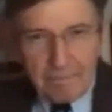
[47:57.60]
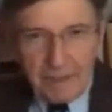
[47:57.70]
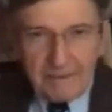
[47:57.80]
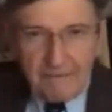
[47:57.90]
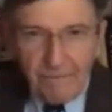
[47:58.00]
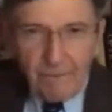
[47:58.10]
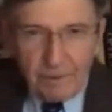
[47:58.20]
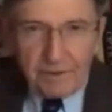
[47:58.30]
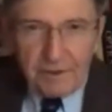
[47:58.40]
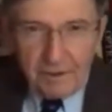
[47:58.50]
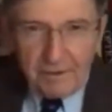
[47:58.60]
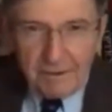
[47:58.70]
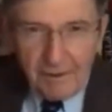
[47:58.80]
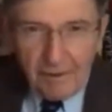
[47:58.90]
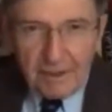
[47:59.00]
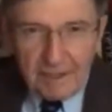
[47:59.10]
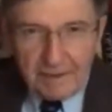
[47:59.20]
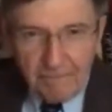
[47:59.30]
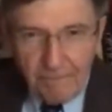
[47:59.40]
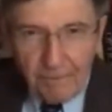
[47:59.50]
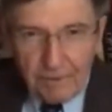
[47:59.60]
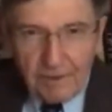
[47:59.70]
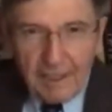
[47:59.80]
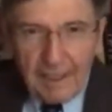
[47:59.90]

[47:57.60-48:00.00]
most pleasant, full, all